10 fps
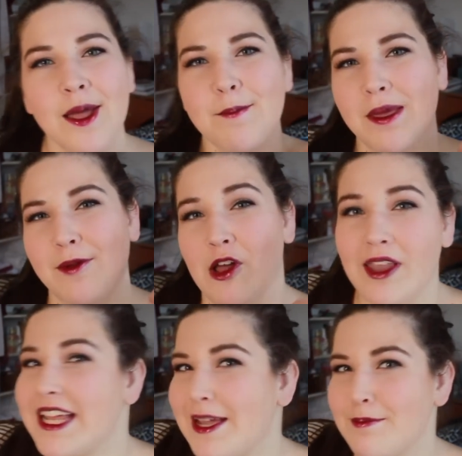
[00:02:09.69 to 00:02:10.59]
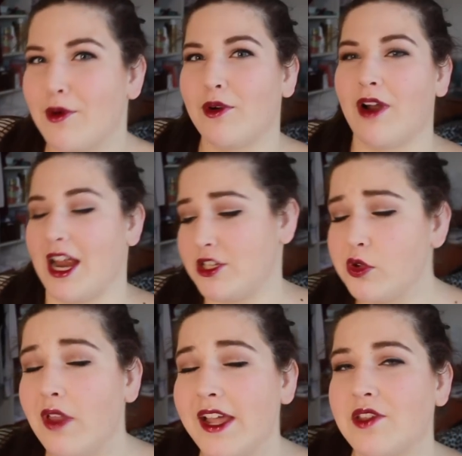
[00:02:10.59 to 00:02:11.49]
Maybe I'll like it more. I
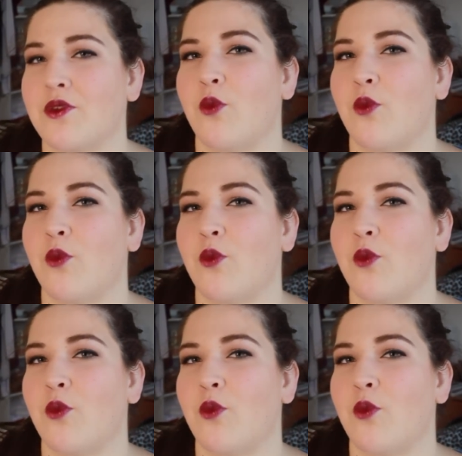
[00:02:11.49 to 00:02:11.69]
do like the